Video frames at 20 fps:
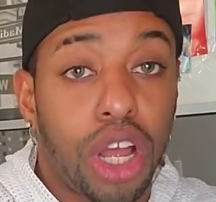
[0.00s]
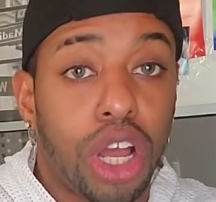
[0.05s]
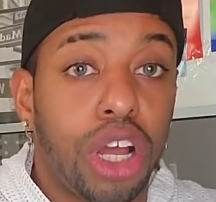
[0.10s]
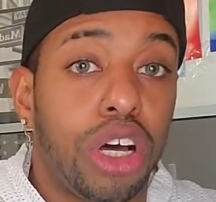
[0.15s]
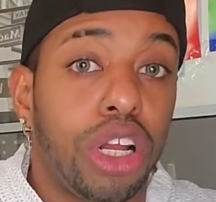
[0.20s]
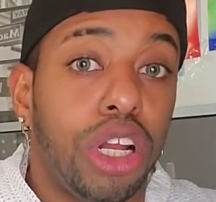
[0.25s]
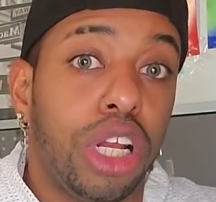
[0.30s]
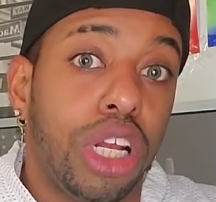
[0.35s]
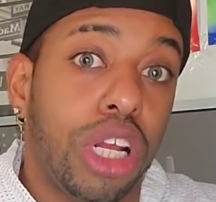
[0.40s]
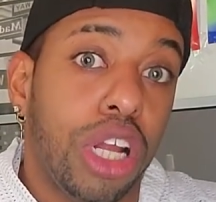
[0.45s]

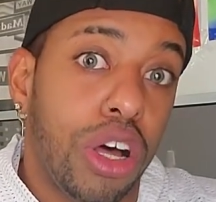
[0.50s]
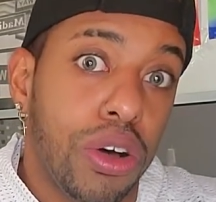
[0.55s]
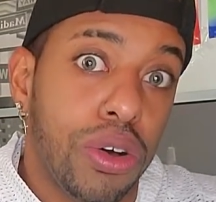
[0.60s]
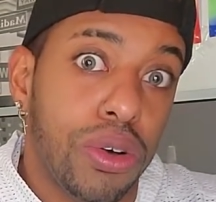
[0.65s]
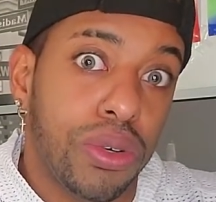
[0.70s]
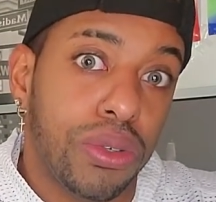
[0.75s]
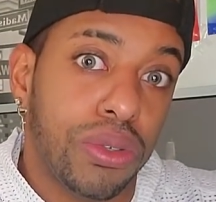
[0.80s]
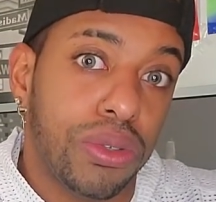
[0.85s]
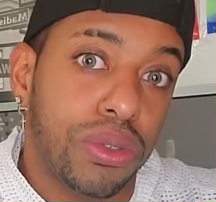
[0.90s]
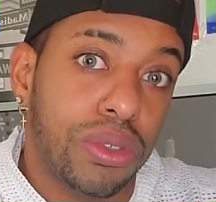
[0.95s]

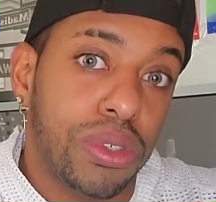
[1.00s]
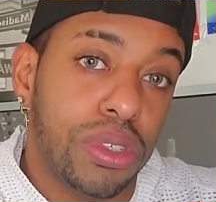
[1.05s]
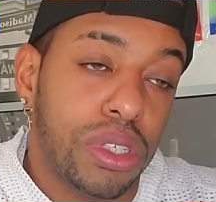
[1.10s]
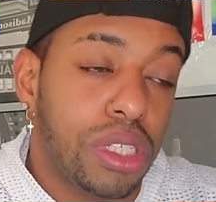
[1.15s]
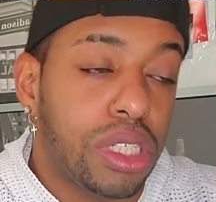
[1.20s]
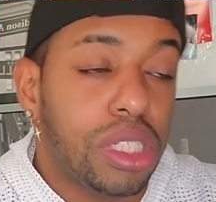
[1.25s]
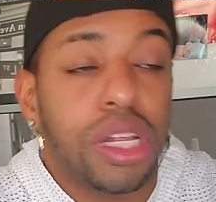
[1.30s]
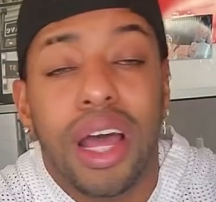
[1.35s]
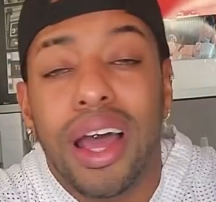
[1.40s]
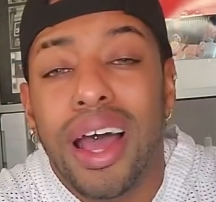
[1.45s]

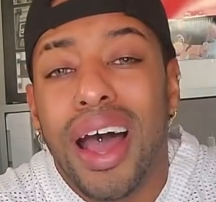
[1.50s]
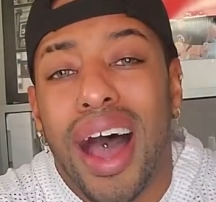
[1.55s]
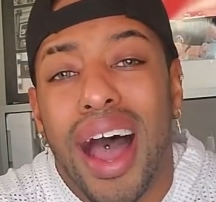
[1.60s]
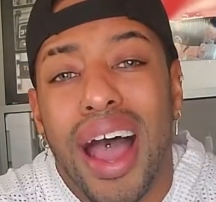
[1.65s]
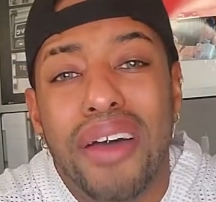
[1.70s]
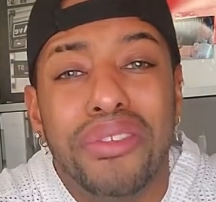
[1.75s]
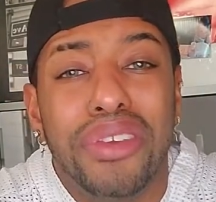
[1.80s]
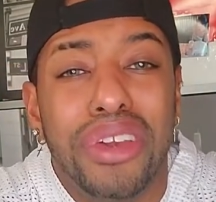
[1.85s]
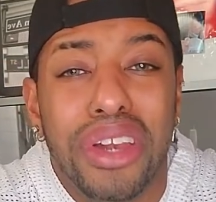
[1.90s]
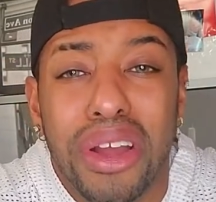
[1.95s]
Clothes. I
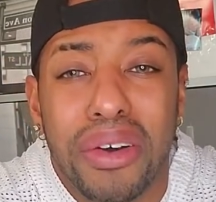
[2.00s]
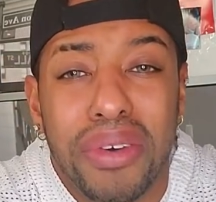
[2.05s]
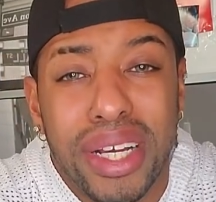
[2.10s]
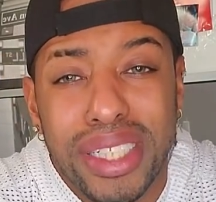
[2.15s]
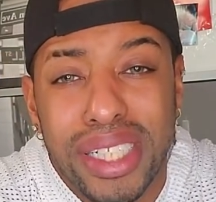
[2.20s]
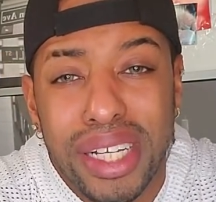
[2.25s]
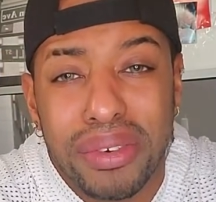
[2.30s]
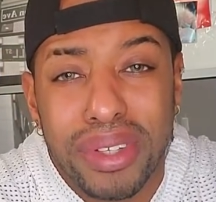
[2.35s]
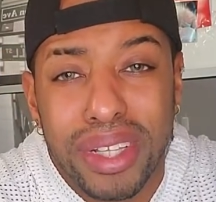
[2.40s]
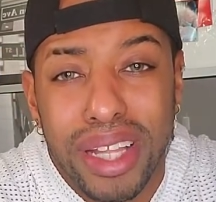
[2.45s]
have no
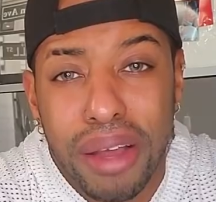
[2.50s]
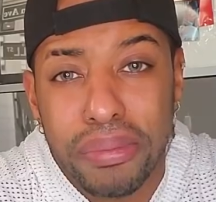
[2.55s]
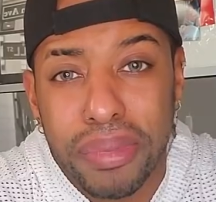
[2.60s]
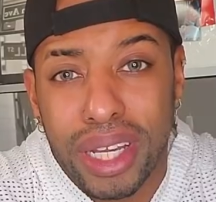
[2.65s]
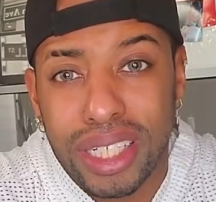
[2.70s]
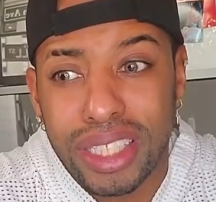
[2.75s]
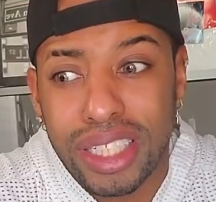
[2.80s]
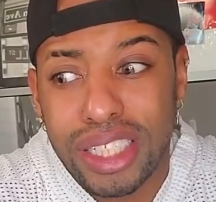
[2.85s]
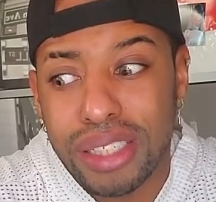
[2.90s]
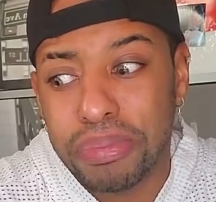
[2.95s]
idea what that
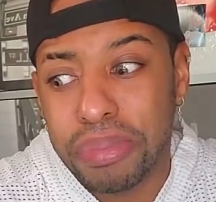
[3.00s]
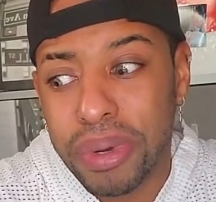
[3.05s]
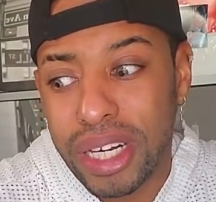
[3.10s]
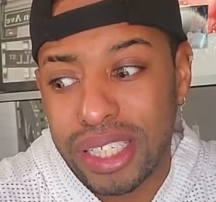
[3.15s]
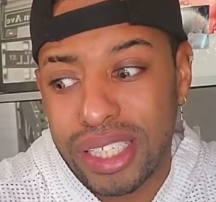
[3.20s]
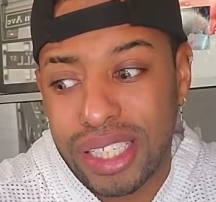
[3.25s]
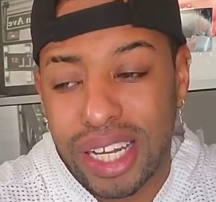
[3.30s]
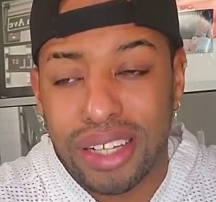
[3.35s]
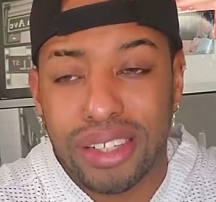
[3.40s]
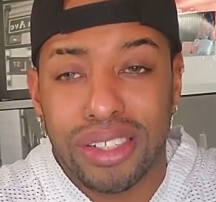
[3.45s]
means, but
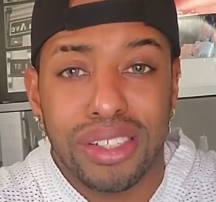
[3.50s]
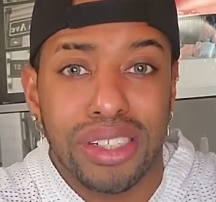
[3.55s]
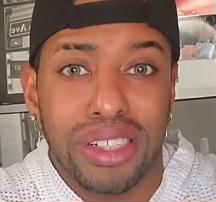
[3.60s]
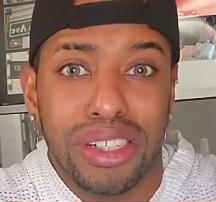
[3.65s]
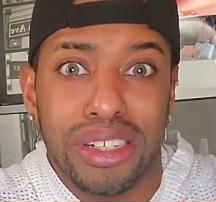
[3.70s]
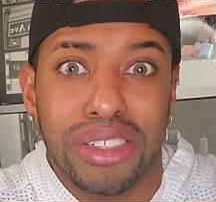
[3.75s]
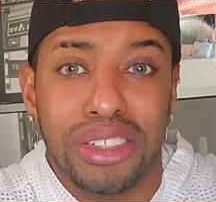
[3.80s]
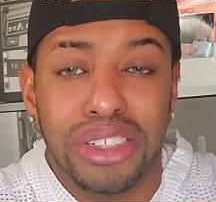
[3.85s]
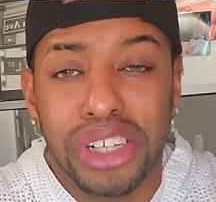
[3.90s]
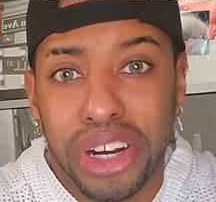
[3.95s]
it
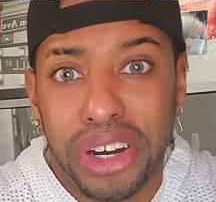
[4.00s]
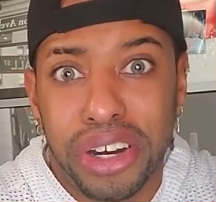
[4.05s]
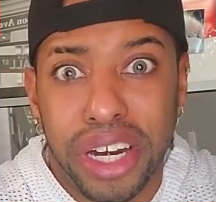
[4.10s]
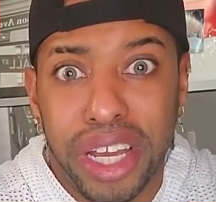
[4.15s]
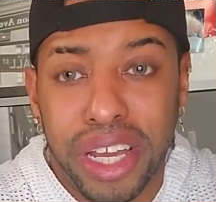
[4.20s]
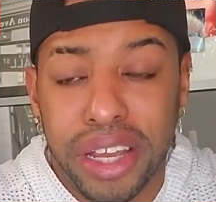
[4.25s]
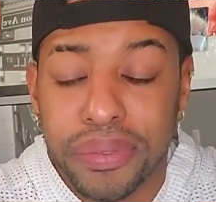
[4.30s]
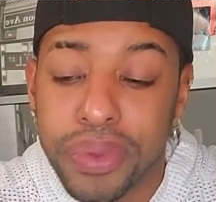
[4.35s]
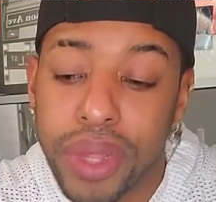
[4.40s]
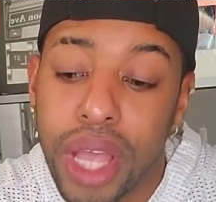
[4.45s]
sounds
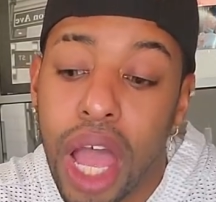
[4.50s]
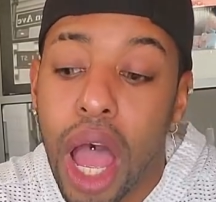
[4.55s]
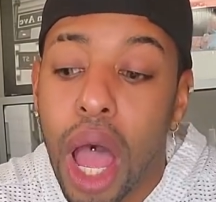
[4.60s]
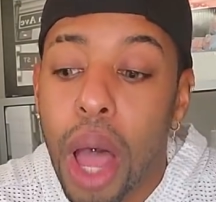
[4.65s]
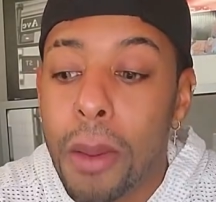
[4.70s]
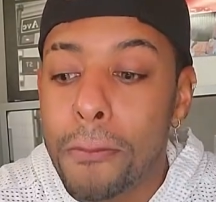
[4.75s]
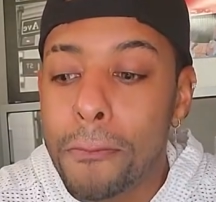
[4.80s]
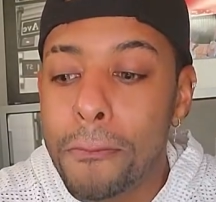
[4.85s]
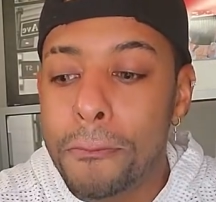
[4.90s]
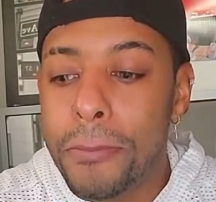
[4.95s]
dirty.
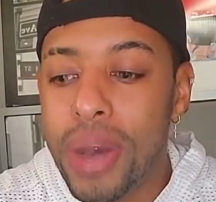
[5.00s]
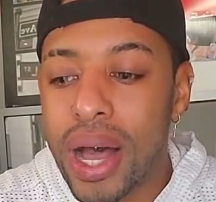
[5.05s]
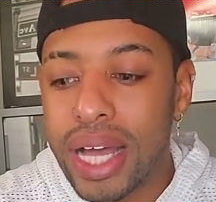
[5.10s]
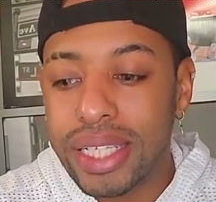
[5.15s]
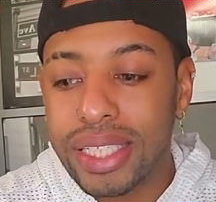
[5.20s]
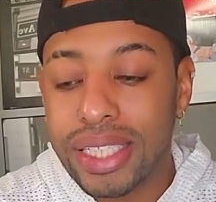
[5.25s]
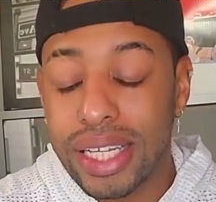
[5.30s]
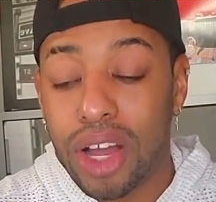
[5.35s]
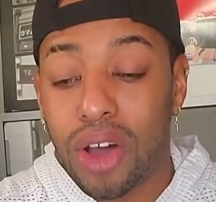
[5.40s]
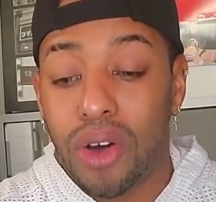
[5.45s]

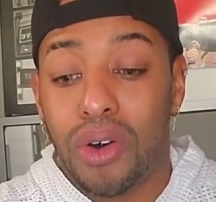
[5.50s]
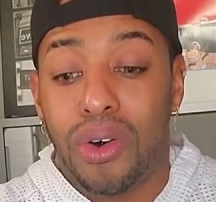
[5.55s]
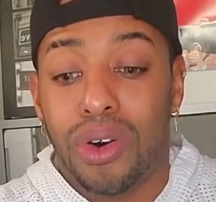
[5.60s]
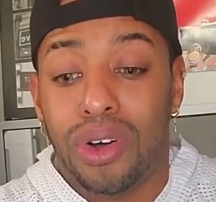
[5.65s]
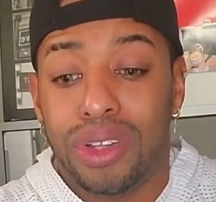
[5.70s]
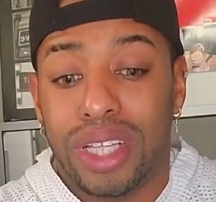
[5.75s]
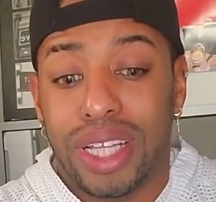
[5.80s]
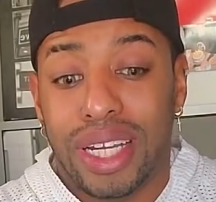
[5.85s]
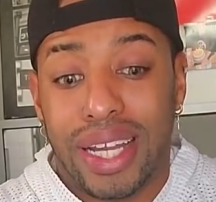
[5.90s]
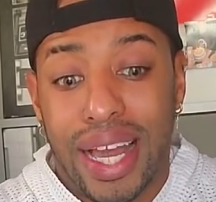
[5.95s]
But
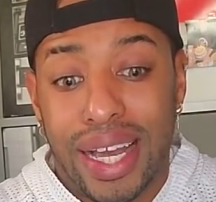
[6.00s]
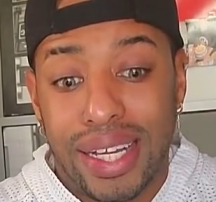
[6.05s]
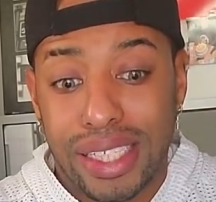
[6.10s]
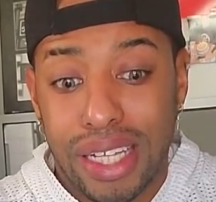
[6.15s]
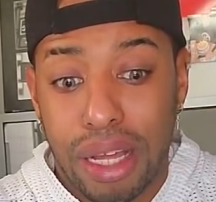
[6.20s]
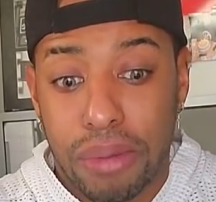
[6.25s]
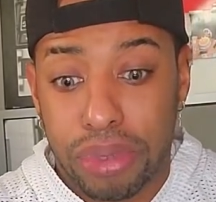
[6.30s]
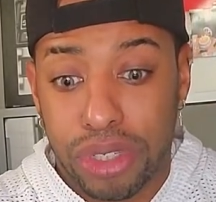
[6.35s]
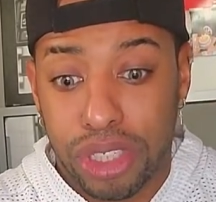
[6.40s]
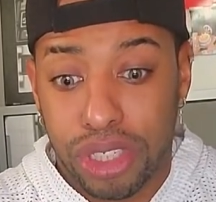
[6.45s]
on the
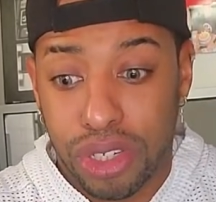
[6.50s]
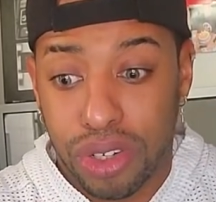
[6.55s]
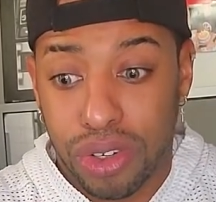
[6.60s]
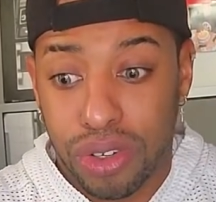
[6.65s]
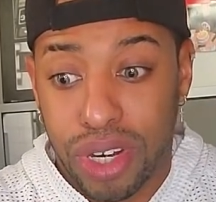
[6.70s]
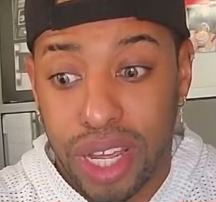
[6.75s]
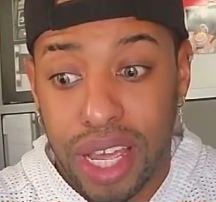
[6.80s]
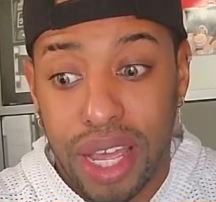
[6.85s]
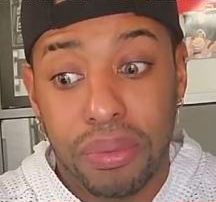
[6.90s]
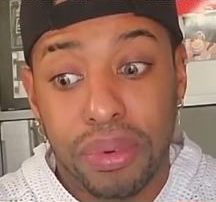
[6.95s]
last
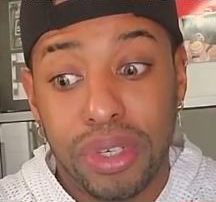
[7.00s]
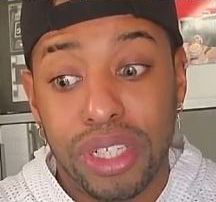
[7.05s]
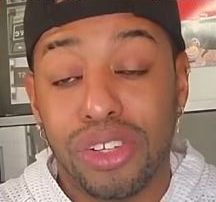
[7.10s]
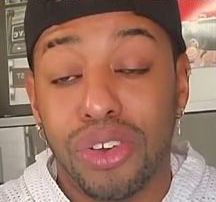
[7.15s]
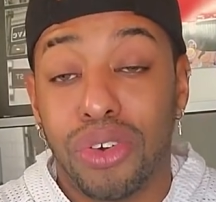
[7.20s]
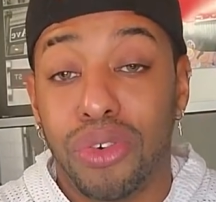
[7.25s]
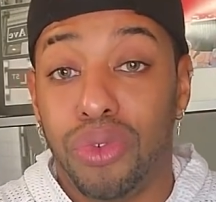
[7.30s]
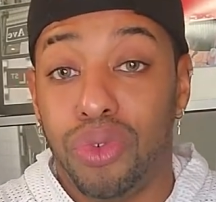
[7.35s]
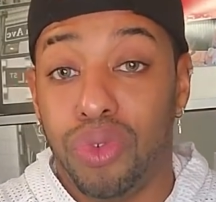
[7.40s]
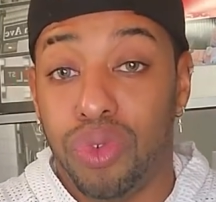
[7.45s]
episode, it
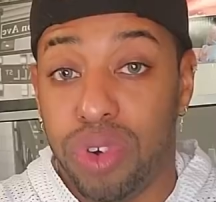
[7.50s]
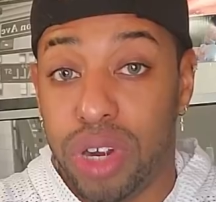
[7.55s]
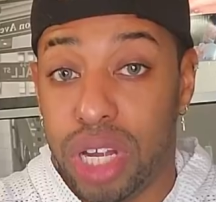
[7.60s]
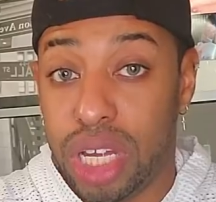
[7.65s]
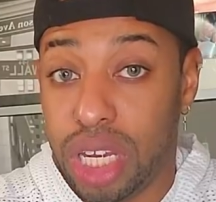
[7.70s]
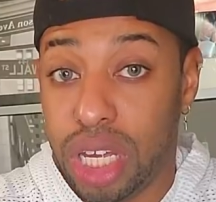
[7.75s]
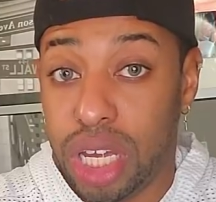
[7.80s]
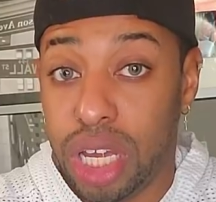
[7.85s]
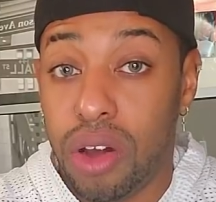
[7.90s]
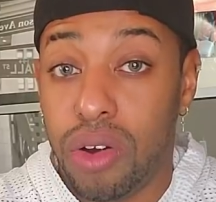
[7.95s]
was
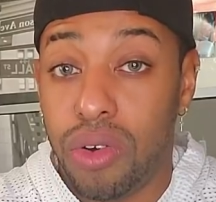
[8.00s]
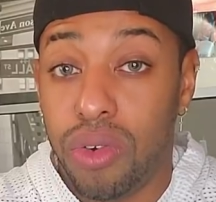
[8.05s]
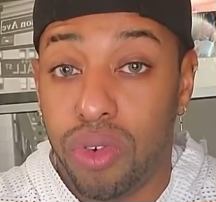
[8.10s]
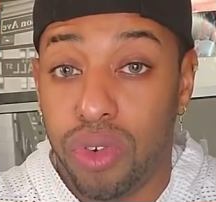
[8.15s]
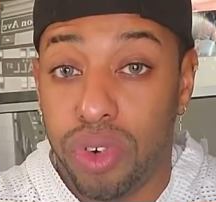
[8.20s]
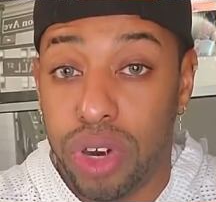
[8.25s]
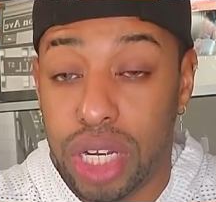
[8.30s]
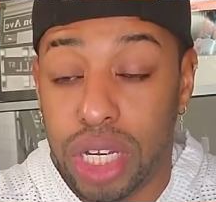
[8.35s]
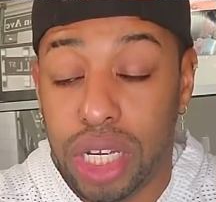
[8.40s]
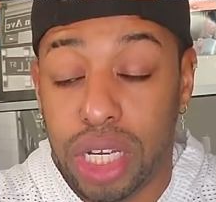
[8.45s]
really,
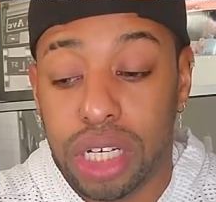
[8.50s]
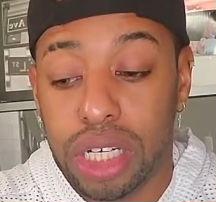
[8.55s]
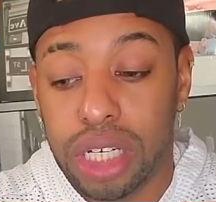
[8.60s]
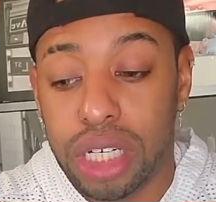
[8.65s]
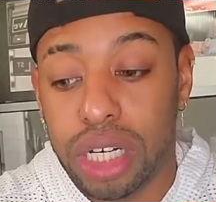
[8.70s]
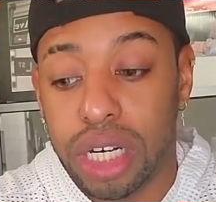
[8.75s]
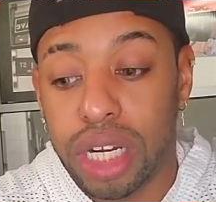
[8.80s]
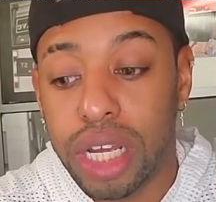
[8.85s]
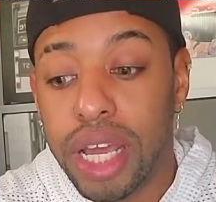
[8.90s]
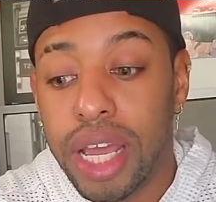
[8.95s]
really
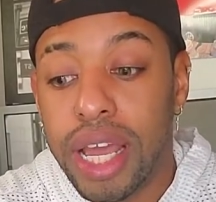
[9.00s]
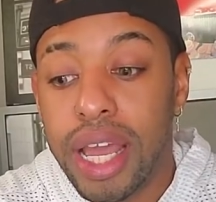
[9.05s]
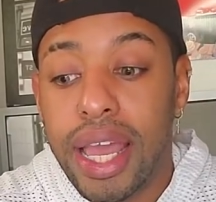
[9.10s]
good.